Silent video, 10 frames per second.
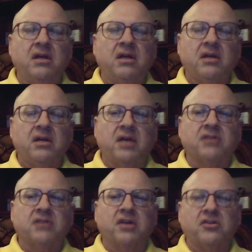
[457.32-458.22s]
Yeah,
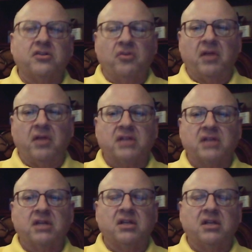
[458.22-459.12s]
Seho told me last night
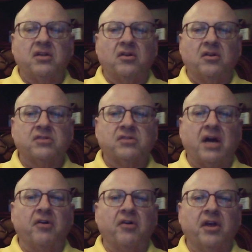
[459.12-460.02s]
that they're
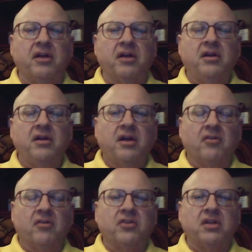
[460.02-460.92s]
soldering
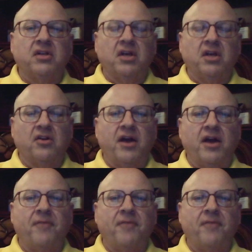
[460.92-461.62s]
everything together now.